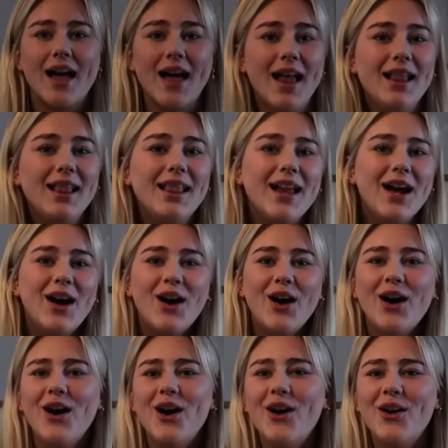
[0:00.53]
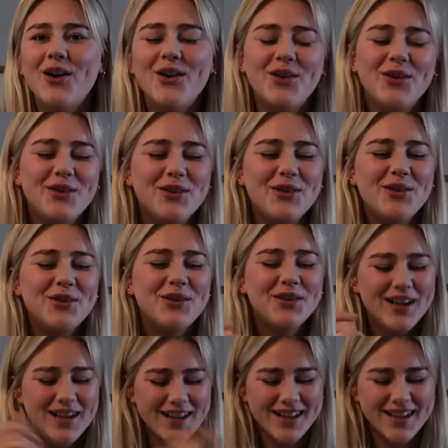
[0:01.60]

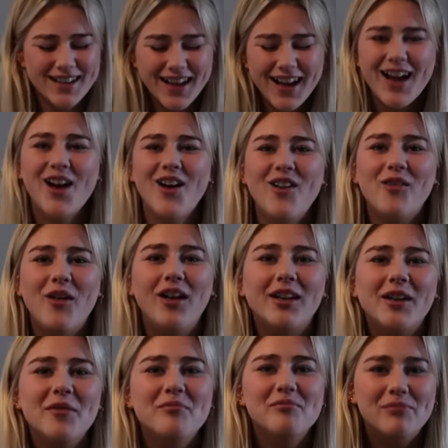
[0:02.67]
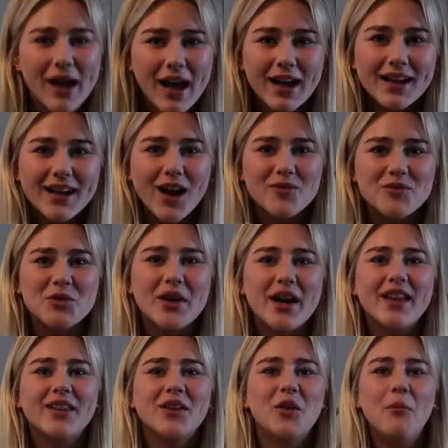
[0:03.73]
Hello! Welcome back. I'm doing
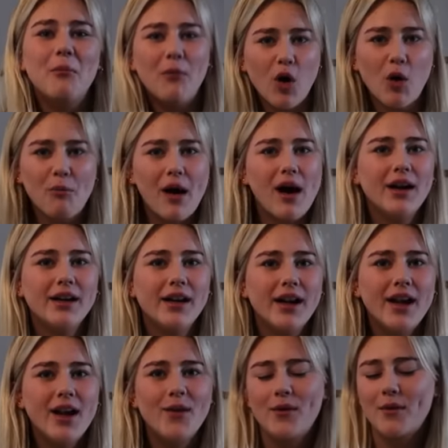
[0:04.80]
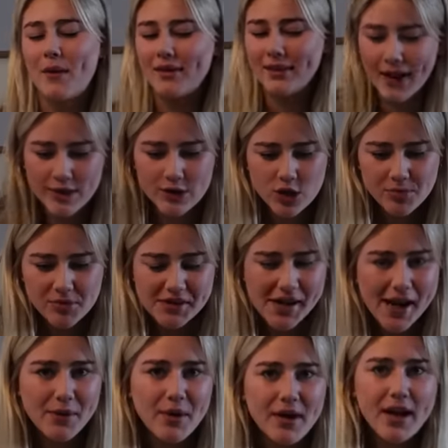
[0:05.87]
a little mukbang. We're in my lounge room
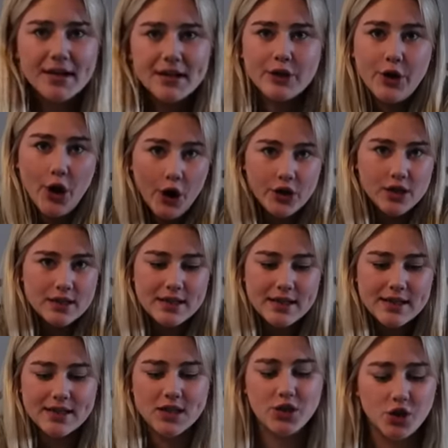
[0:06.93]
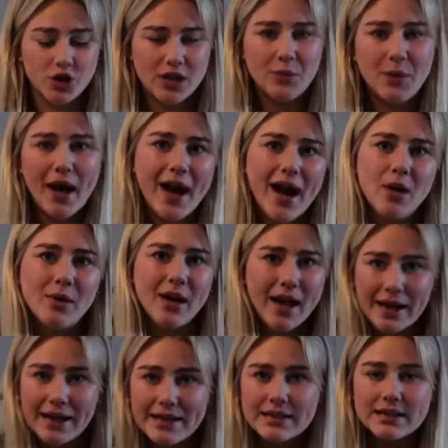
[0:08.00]
today. We're nice and cozy. This is usually where I would
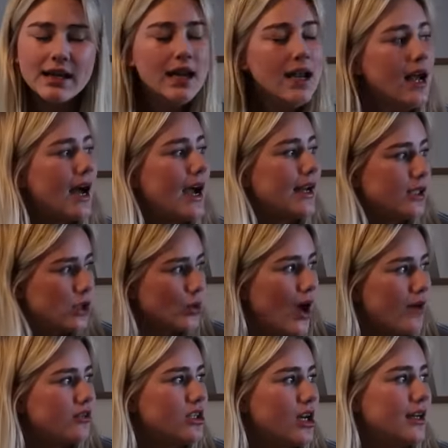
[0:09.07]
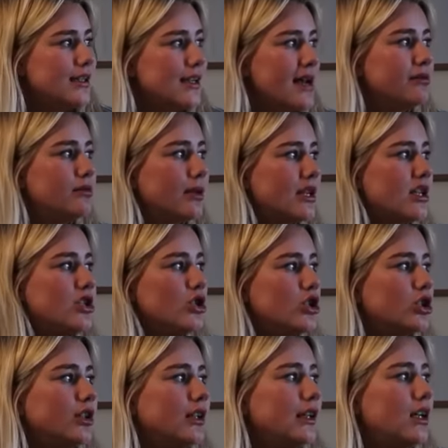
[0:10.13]
eat. I do have a dining table, but it's
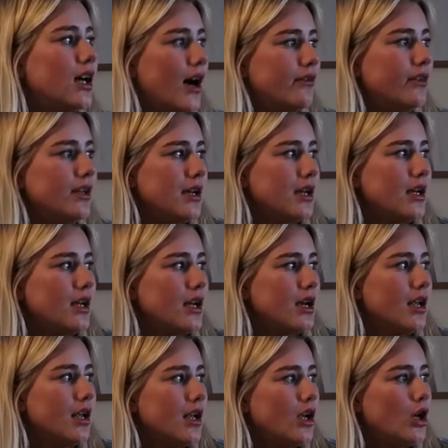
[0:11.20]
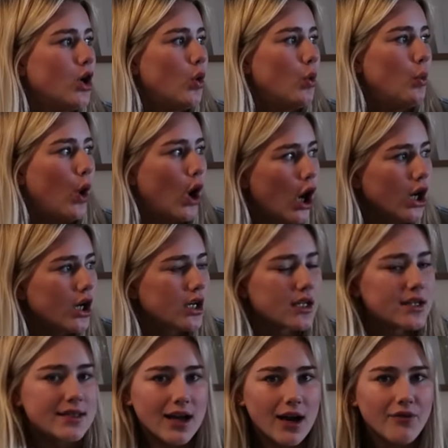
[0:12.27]
usually covered in work
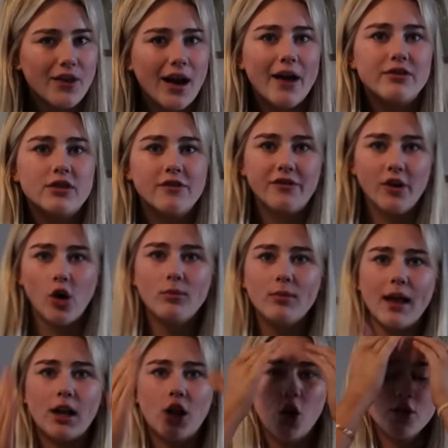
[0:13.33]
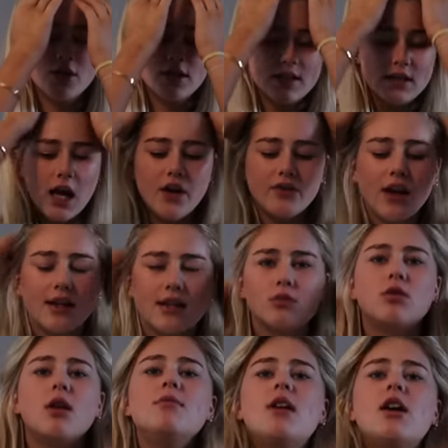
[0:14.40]
stuff that I have to film, like clothes and stuff. And
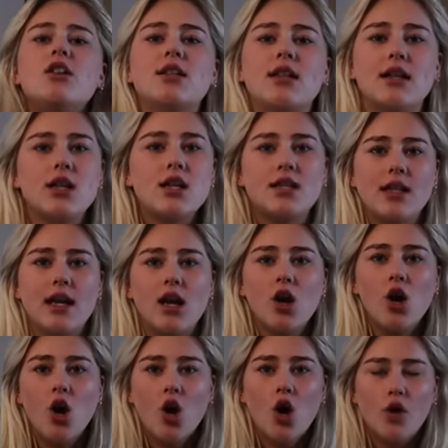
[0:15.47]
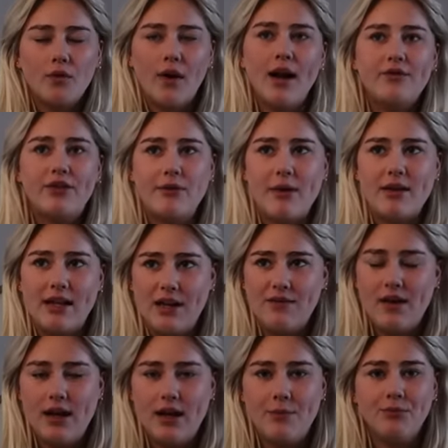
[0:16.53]
sometimes I just like to sit right in front of my
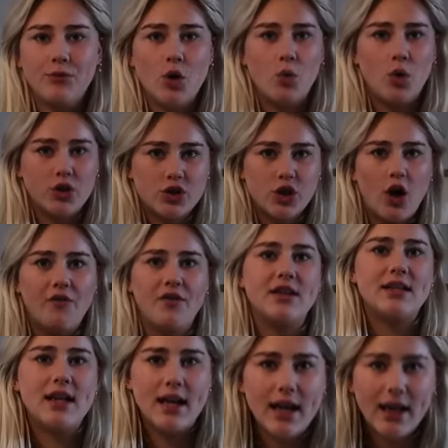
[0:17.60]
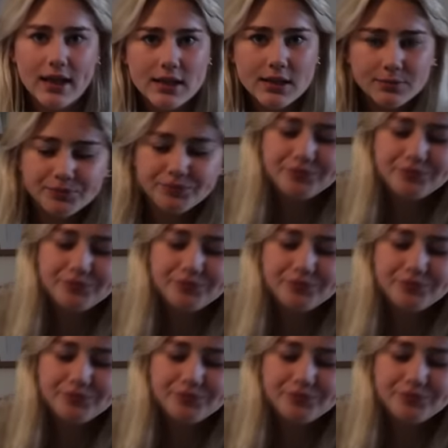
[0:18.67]
TV, watch The Office, and eat.